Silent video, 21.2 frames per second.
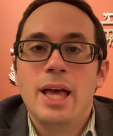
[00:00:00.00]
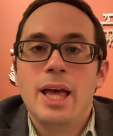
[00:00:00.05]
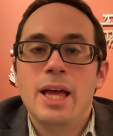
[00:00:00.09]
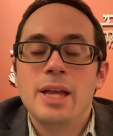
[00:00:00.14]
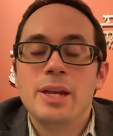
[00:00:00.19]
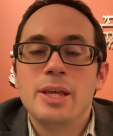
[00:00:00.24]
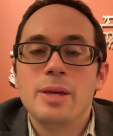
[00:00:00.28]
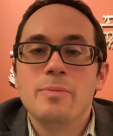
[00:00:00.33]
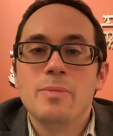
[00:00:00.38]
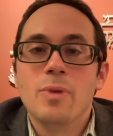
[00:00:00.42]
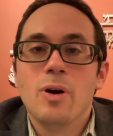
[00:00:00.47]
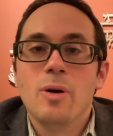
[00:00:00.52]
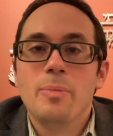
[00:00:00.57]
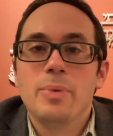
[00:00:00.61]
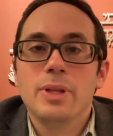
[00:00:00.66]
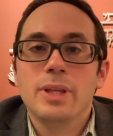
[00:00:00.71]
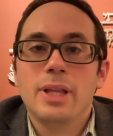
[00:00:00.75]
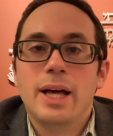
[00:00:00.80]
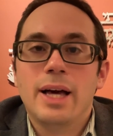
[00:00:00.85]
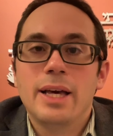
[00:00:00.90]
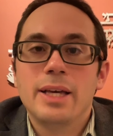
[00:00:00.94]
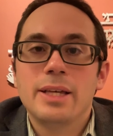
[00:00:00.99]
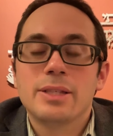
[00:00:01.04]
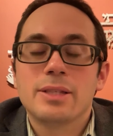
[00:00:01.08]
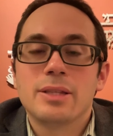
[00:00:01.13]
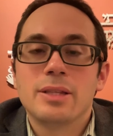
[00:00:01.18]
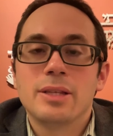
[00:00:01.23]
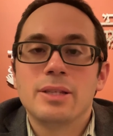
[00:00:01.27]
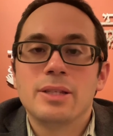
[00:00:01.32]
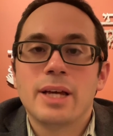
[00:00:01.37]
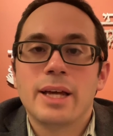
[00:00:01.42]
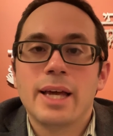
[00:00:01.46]
And he mobilized
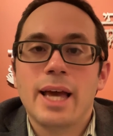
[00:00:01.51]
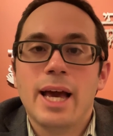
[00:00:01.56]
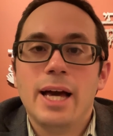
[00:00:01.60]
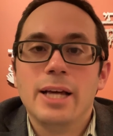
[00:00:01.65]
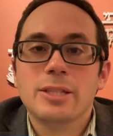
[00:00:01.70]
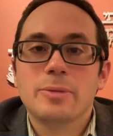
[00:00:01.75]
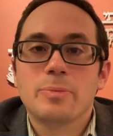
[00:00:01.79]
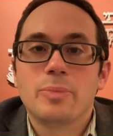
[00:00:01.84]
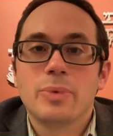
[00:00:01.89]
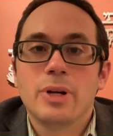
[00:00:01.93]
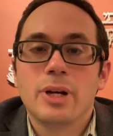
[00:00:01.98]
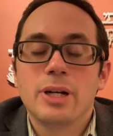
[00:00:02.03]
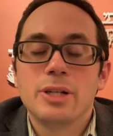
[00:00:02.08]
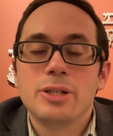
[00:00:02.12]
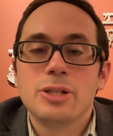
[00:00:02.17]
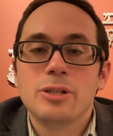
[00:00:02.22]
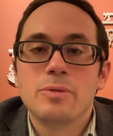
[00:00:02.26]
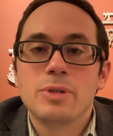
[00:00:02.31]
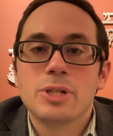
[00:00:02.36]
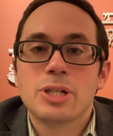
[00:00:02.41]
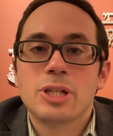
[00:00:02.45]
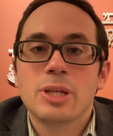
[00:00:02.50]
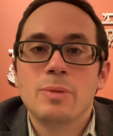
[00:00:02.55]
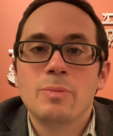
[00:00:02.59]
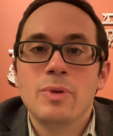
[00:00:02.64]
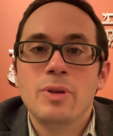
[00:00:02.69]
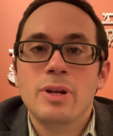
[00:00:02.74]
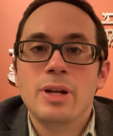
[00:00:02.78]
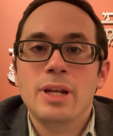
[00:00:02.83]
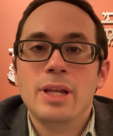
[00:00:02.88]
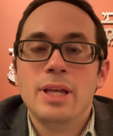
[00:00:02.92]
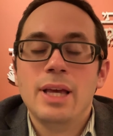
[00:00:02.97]
the diaspora Jewish
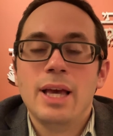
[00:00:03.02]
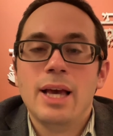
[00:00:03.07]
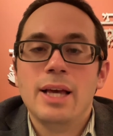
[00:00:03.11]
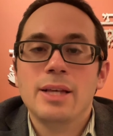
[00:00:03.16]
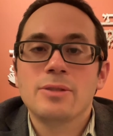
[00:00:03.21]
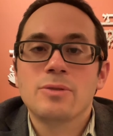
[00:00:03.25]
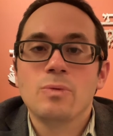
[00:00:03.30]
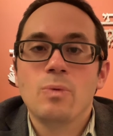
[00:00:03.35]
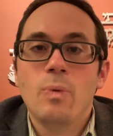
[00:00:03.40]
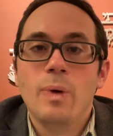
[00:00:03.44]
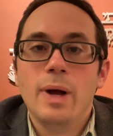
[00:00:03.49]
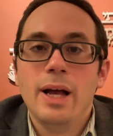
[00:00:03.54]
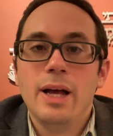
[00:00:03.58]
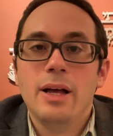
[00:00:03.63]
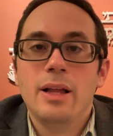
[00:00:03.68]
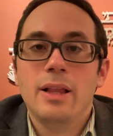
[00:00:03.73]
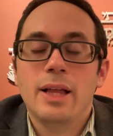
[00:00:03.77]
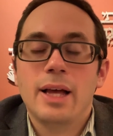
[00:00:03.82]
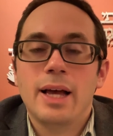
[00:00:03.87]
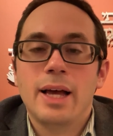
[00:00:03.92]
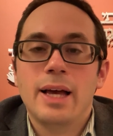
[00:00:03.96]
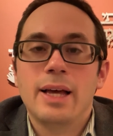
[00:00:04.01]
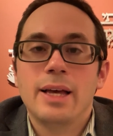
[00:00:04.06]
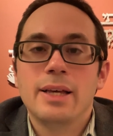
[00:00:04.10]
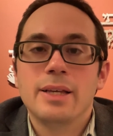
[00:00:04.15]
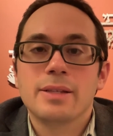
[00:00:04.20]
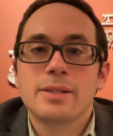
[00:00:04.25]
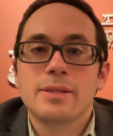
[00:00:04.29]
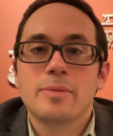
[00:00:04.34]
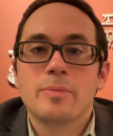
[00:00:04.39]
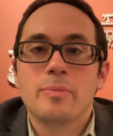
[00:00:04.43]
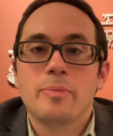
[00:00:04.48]
community as well
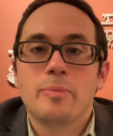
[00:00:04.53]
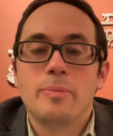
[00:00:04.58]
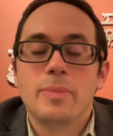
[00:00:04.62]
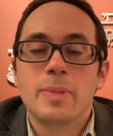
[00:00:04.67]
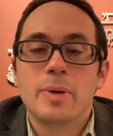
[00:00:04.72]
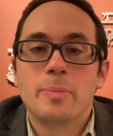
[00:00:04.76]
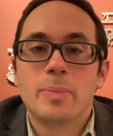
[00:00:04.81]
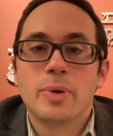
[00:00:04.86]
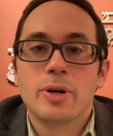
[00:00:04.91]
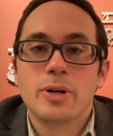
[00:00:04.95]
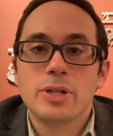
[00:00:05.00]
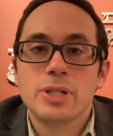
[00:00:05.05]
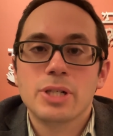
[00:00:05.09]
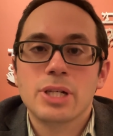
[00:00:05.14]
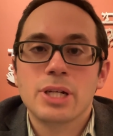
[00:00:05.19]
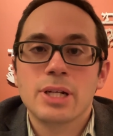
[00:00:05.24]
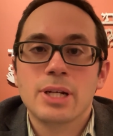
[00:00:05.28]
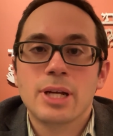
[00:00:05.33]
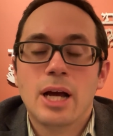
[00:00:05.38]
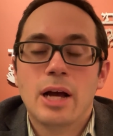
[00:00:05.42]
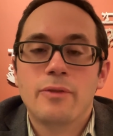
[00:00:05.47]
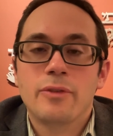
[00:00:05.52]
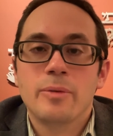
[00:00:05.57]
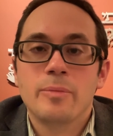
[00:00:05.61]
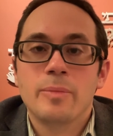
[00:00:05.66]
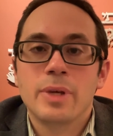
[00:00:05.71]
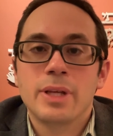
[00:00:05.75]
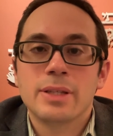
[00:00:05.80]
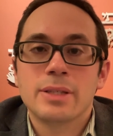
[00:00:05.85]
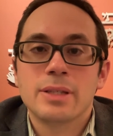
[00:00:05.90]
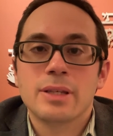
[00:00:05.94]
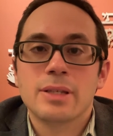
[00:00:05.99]
as the Persian
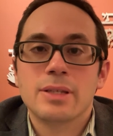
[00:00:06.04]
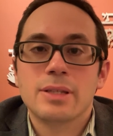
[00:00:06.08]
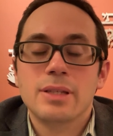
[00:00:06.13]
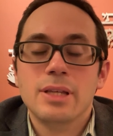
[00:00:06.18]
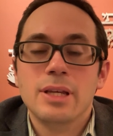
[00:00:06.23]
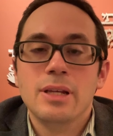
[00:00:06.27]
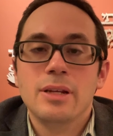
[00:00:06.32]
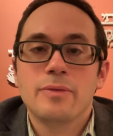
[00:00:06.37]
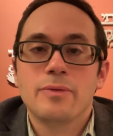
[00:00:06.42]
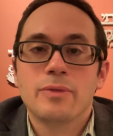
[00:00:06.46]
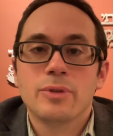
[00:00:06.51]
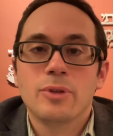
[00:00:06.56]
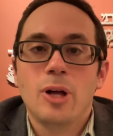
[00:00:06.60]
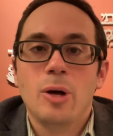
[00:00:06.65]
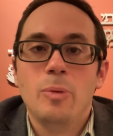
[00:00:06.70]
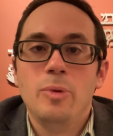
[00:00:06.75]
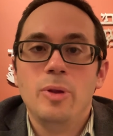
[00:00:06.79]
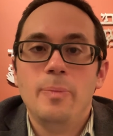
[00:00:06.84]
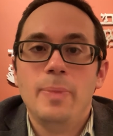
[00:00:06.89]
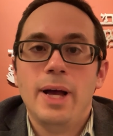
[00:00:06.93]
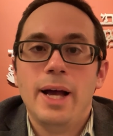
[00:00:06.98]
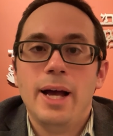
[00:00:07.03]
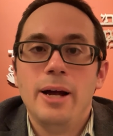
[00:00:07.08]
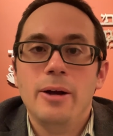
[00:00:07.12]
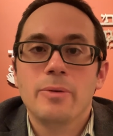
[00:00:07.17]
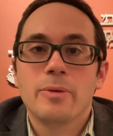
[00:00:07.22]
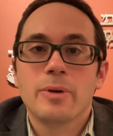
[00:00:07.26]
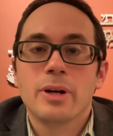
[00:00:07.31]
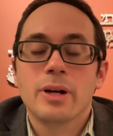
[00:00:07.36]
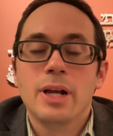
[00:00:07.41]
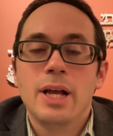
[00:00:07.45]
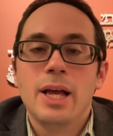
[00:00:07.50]
government, a seat of global
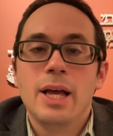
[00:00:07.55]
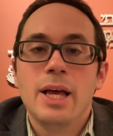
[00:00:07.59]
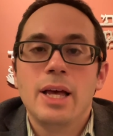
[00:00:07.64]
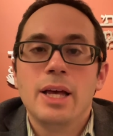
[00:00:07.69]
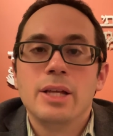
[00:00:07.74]
power,